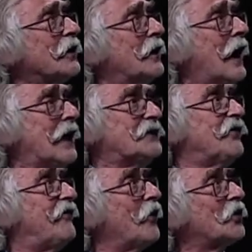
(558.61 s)
at
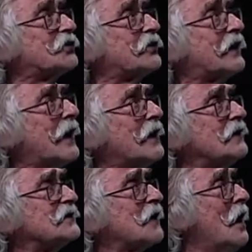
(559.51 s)
first glance
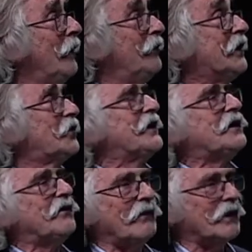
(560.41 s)
between
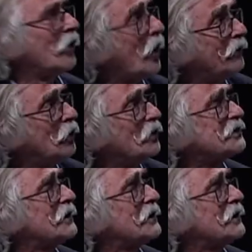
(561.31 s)
lobules,